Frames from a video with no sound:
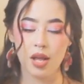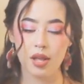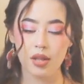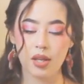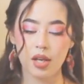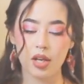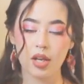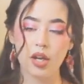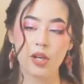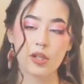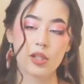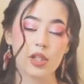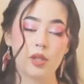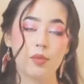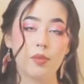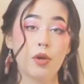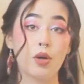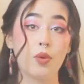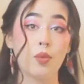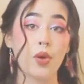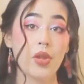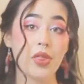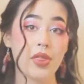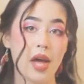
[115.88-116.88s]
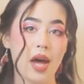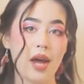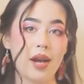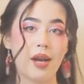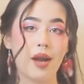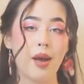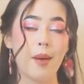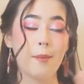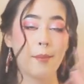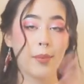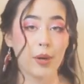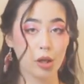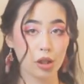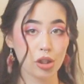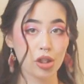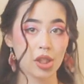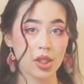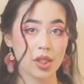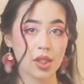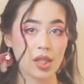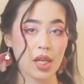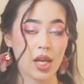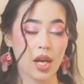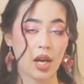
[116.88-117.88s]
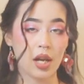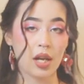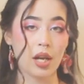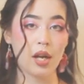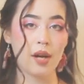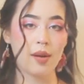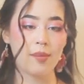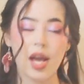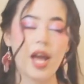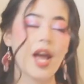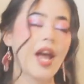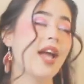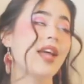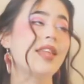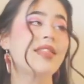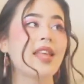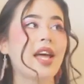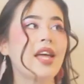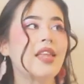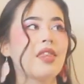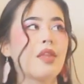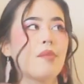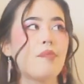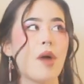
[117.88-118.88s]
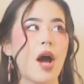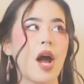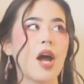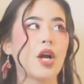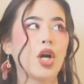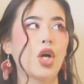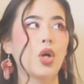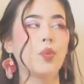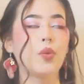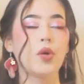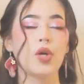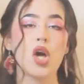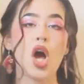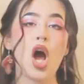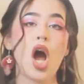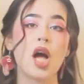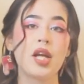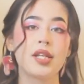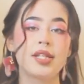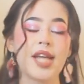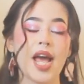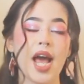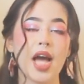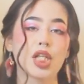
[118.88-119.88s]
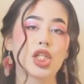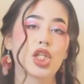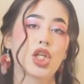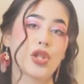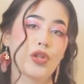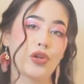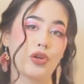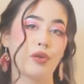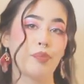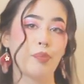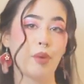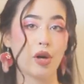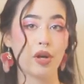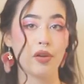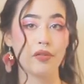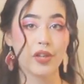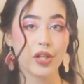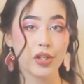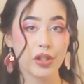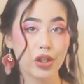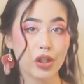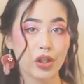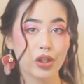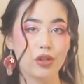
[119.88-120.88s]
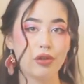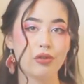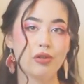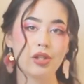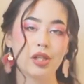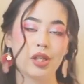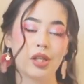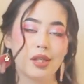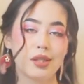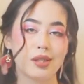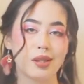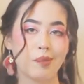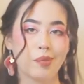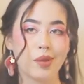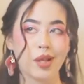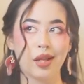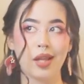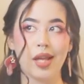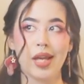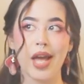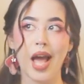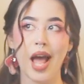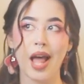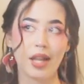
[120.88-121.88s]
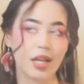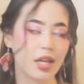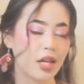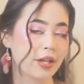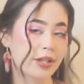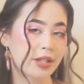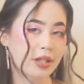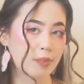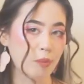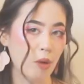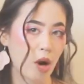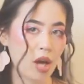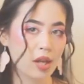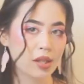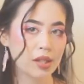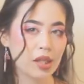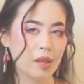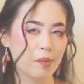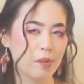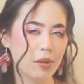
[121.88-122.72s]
the customer will then purchase the item, and then the buyer will contact a third party vendor, usually something like AliExpress, I